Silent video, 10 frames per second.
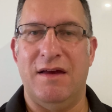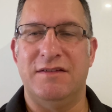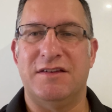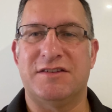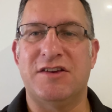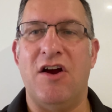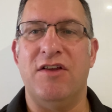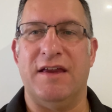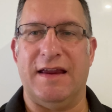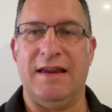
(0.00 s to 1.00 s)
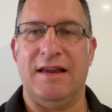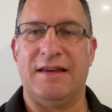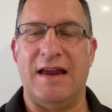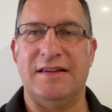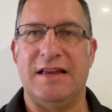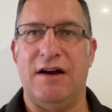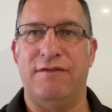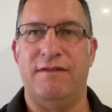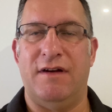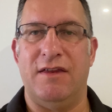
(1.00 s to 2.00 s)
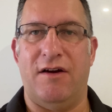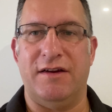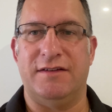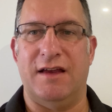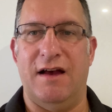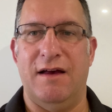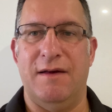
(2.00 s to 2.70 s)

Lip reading: So certainly get yourself an ISA.